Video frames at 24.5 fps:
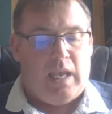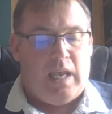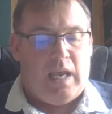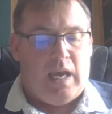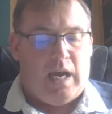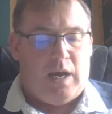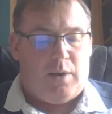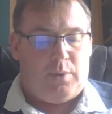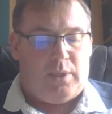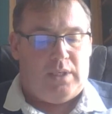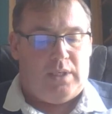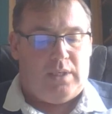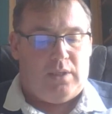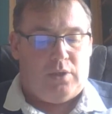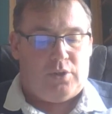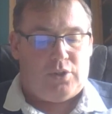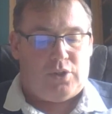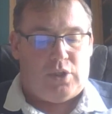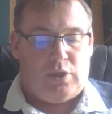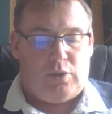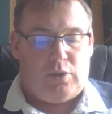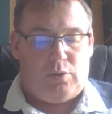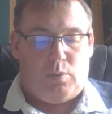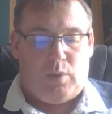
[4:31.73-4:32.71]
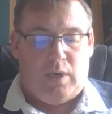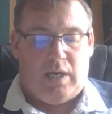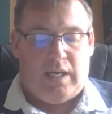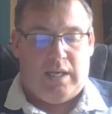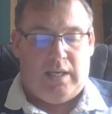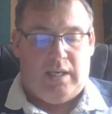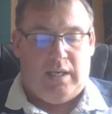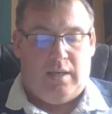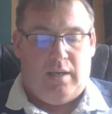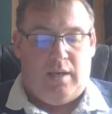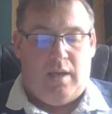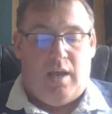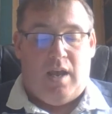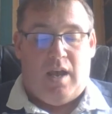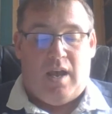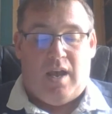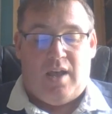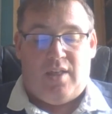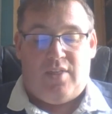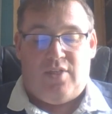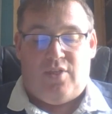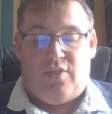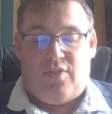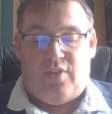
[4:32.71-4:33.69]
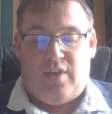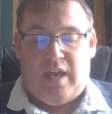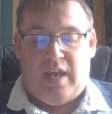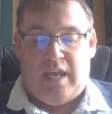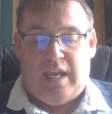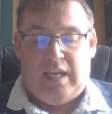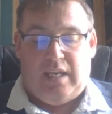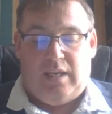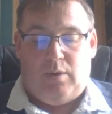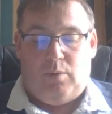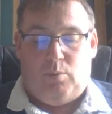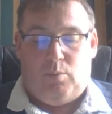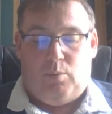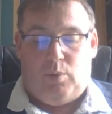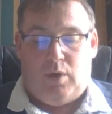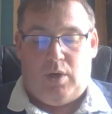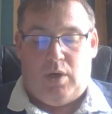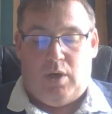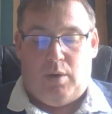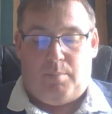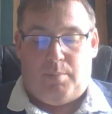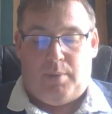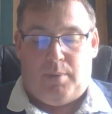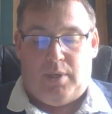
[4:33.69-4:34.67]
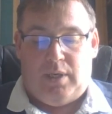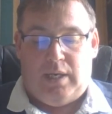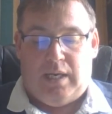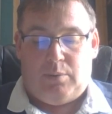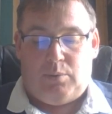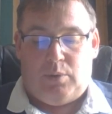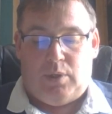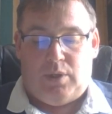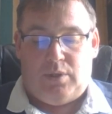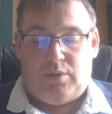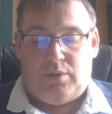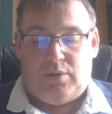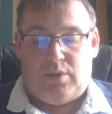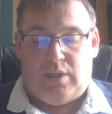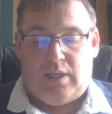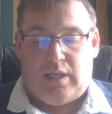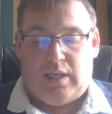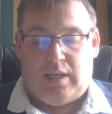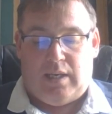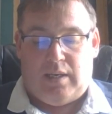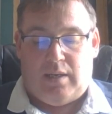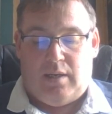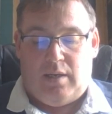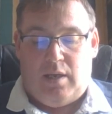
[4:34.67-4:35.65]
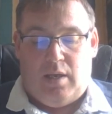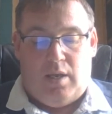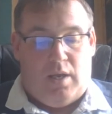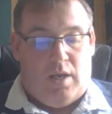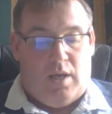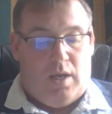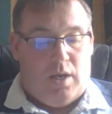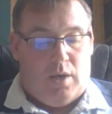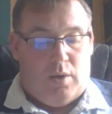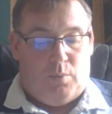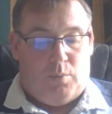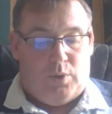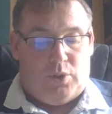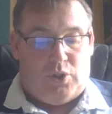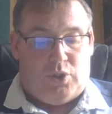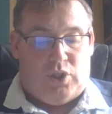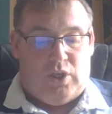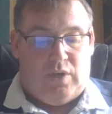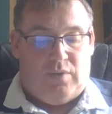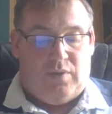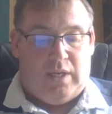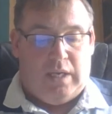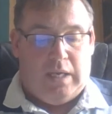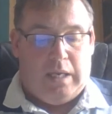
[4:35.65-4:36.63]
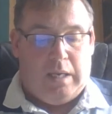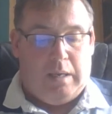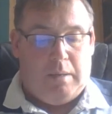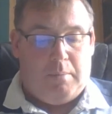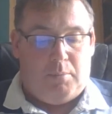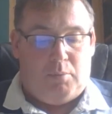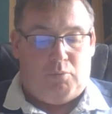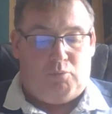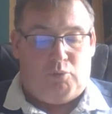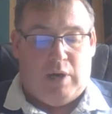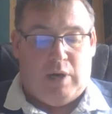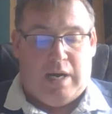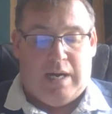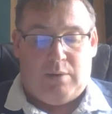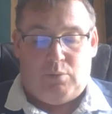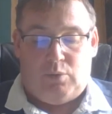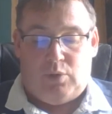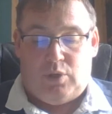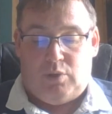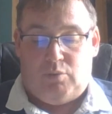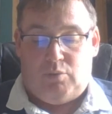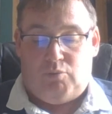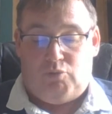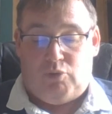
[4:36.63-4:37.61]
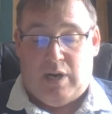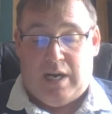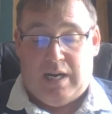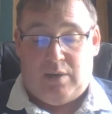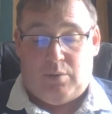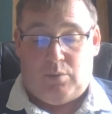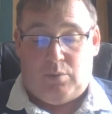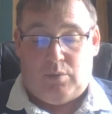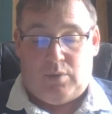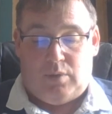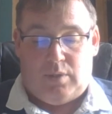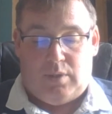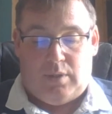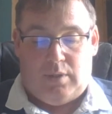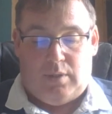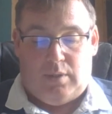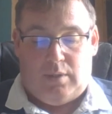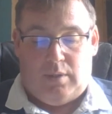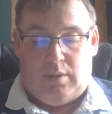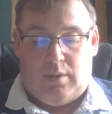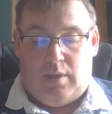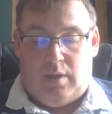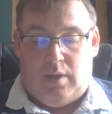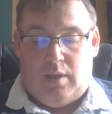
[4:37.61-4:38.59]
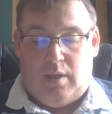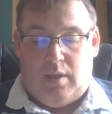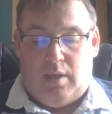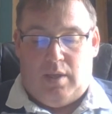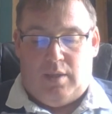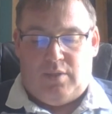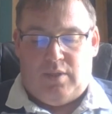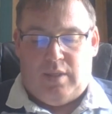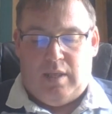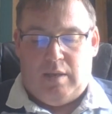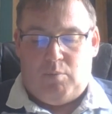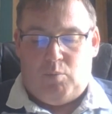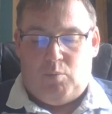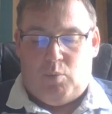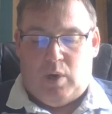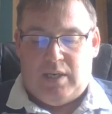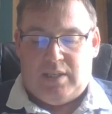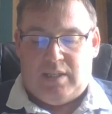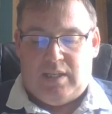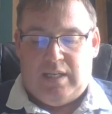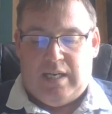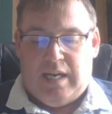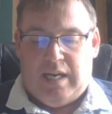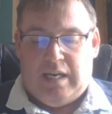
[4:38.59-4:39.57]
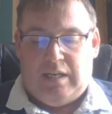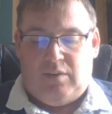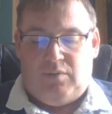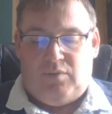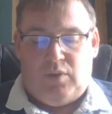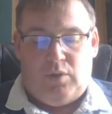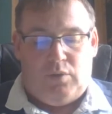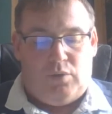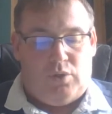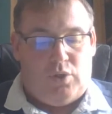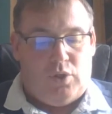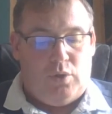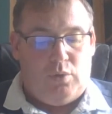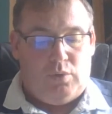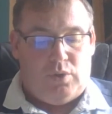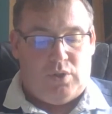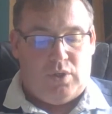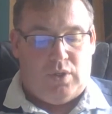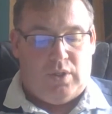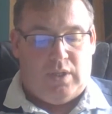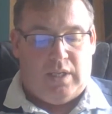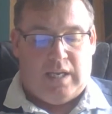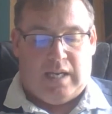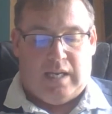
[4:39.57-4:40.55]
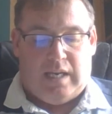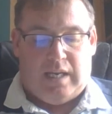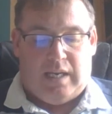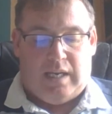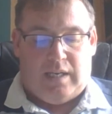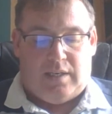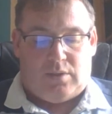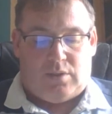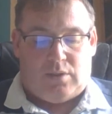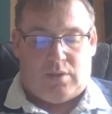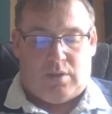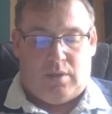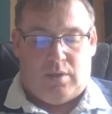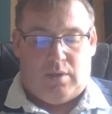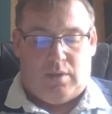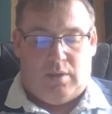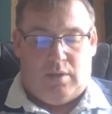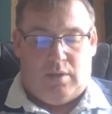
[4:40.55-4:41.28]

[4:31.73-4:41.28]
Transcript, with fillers: how he'd lost his way, and they were up and out hunting, and were chivying him round and round. Then why didn't any of you do something? I asked.